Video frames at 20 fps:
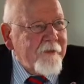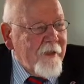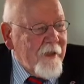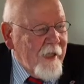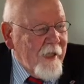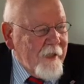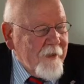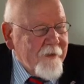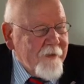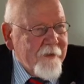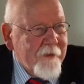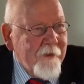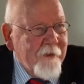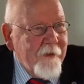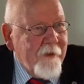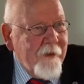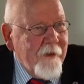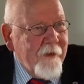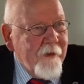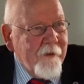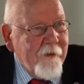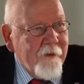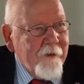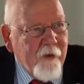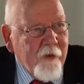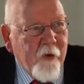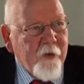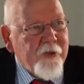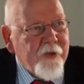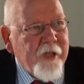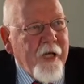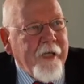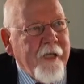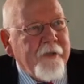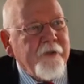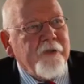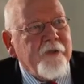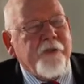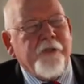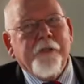the light, no
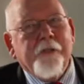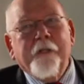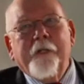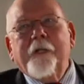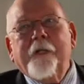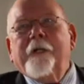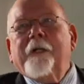change,